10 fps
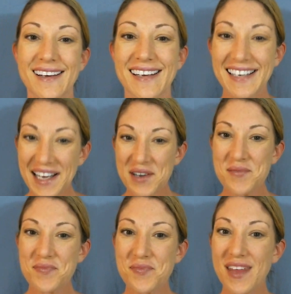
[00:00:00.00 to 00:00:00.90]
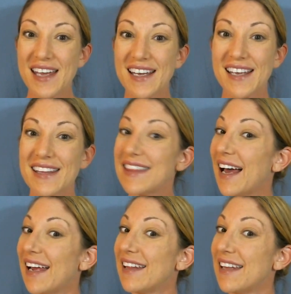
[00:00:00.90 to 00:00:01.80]
Anyhow,
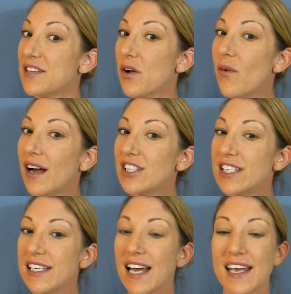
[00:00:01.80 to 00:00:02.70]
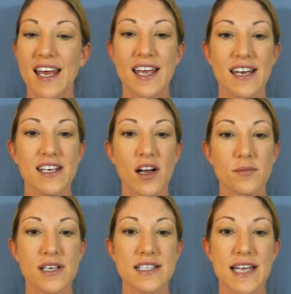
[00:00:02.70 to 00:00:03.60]
thanks for watching. Again,
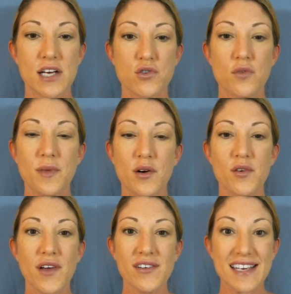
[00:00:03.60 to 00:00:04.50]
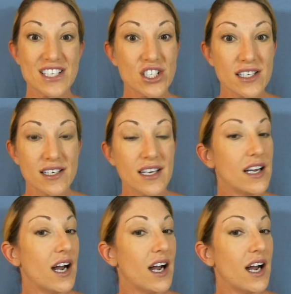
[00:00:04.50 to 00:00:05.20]
YOUNGBLOOD's Natural Mineral Foundation.